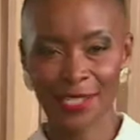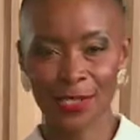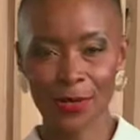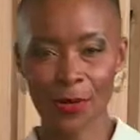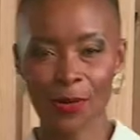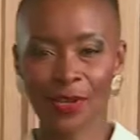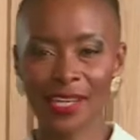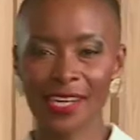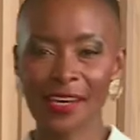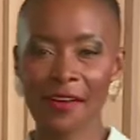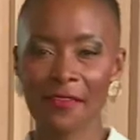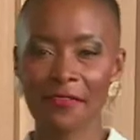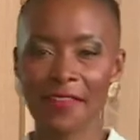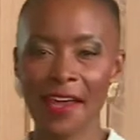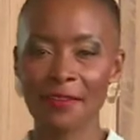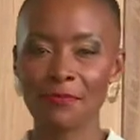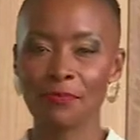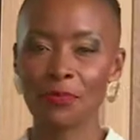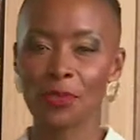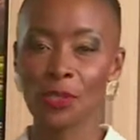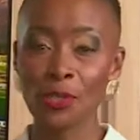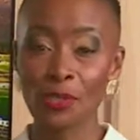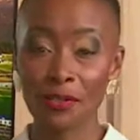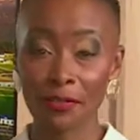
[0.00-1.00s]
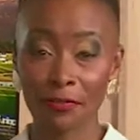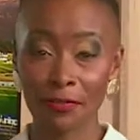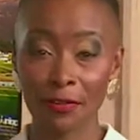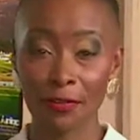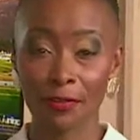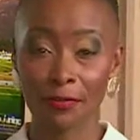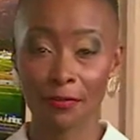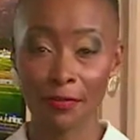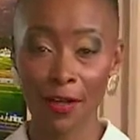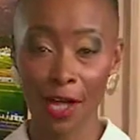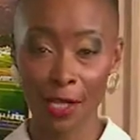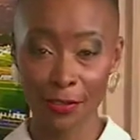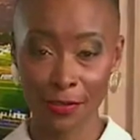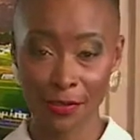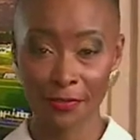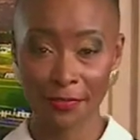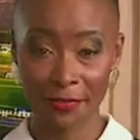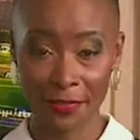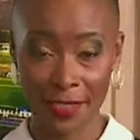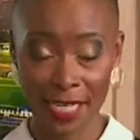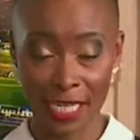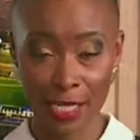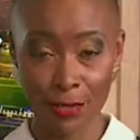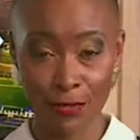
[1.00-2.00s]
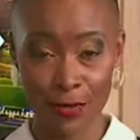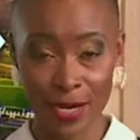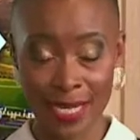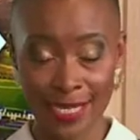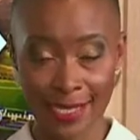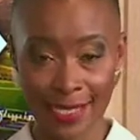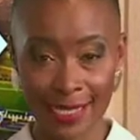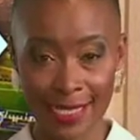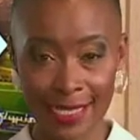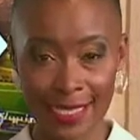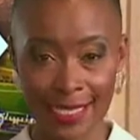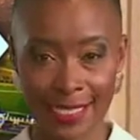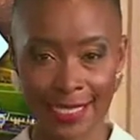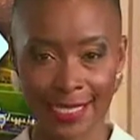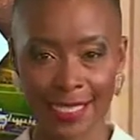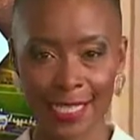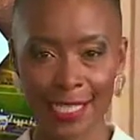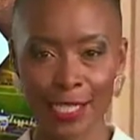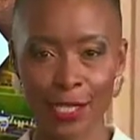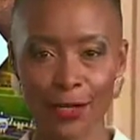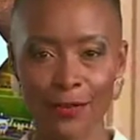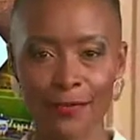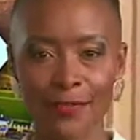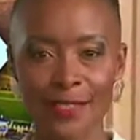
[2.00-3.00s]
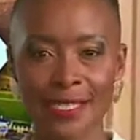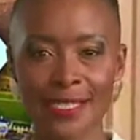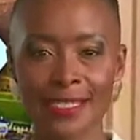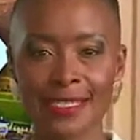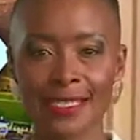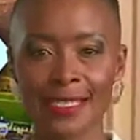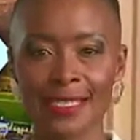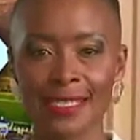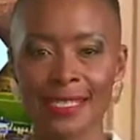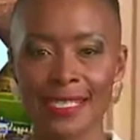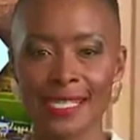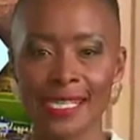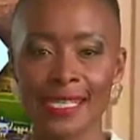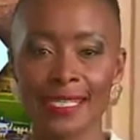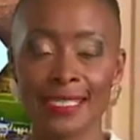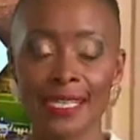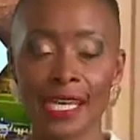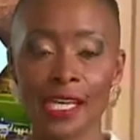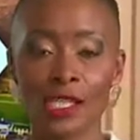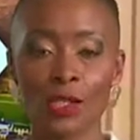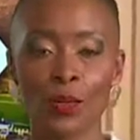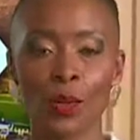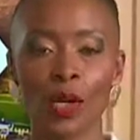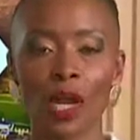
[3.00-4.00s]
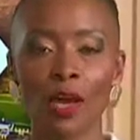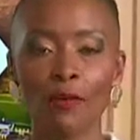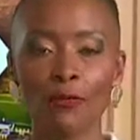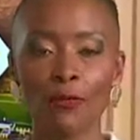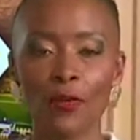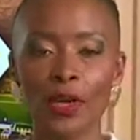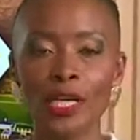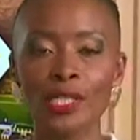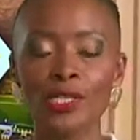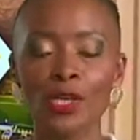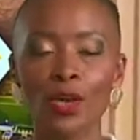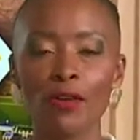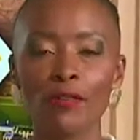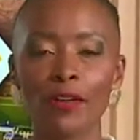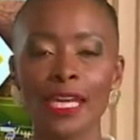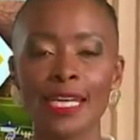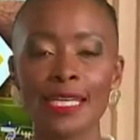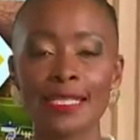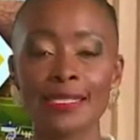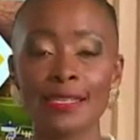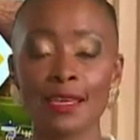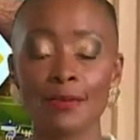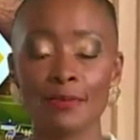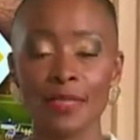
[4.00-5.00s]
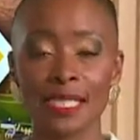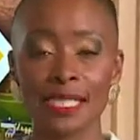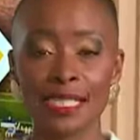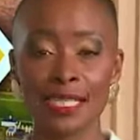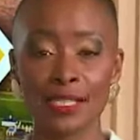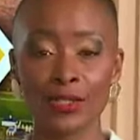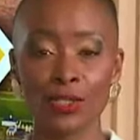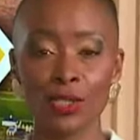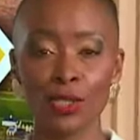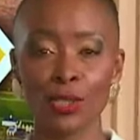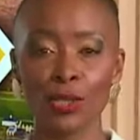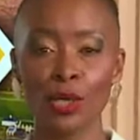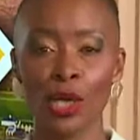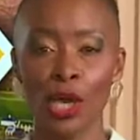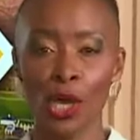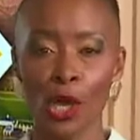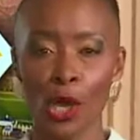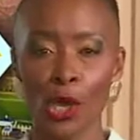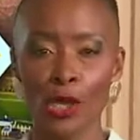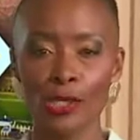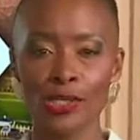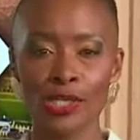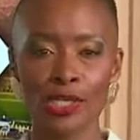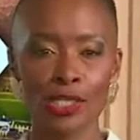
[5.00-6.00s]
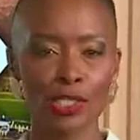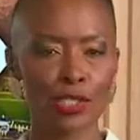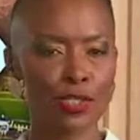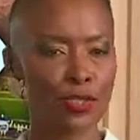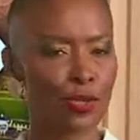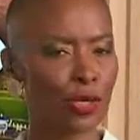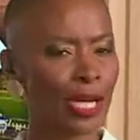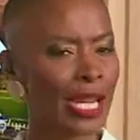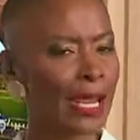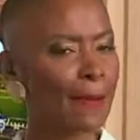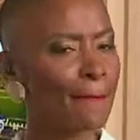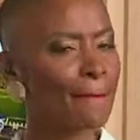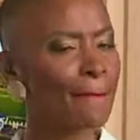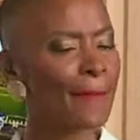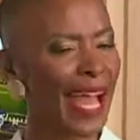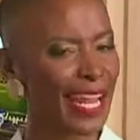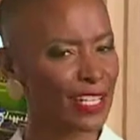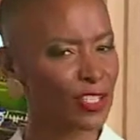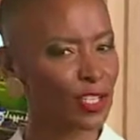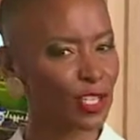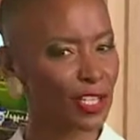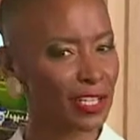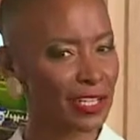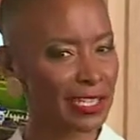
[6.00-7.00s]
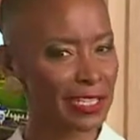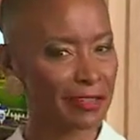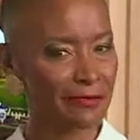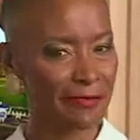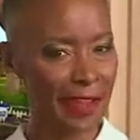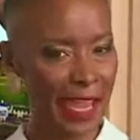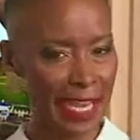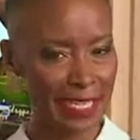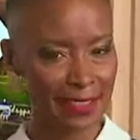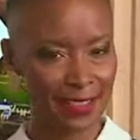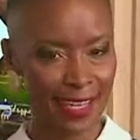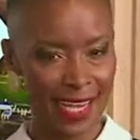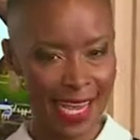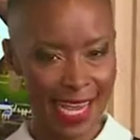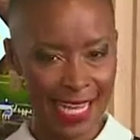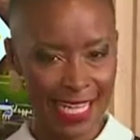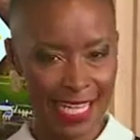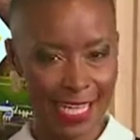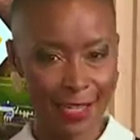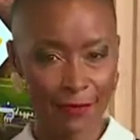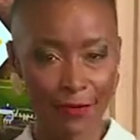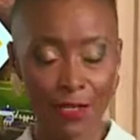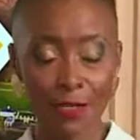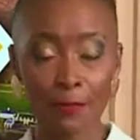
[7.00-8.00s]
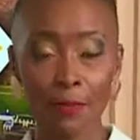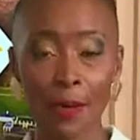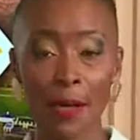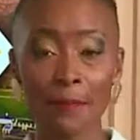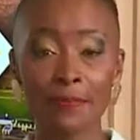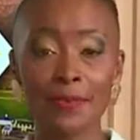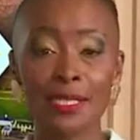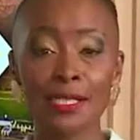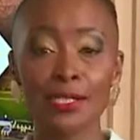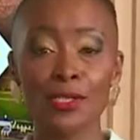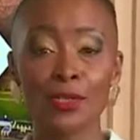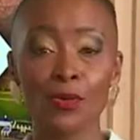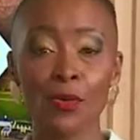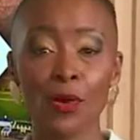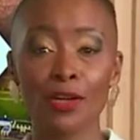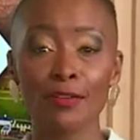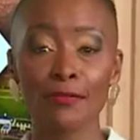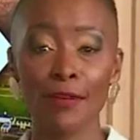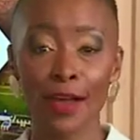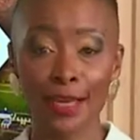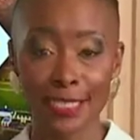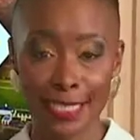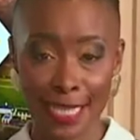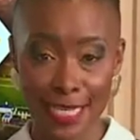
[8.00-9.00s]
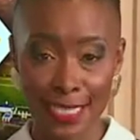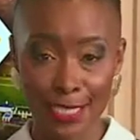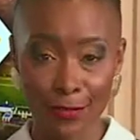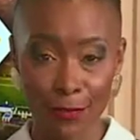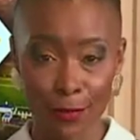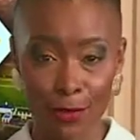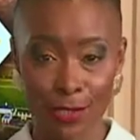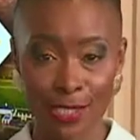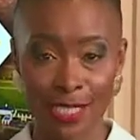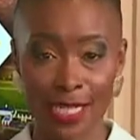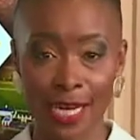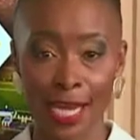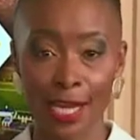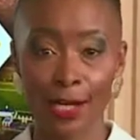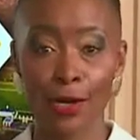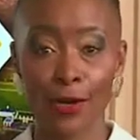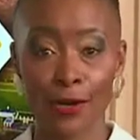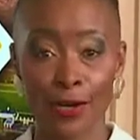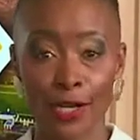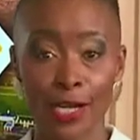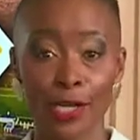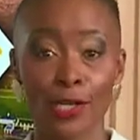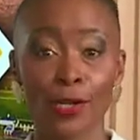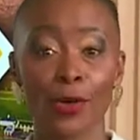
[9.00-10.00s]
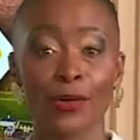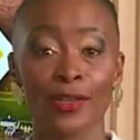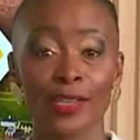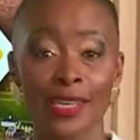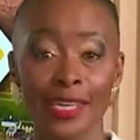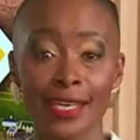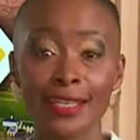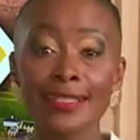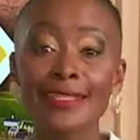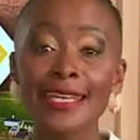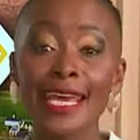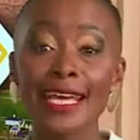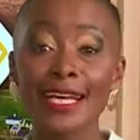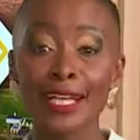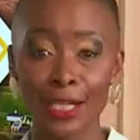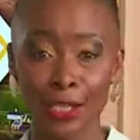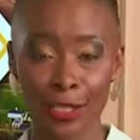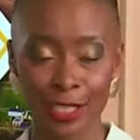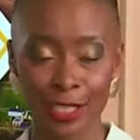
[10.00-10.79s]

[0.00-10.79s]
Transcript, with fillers: Now, talking of that beautiful Val de Vie, recently Danilo visited the estate when our friends over at S A B C two hosted a truly magical event. He even bumped into one of our guests for today, Laurie and Nokia. Take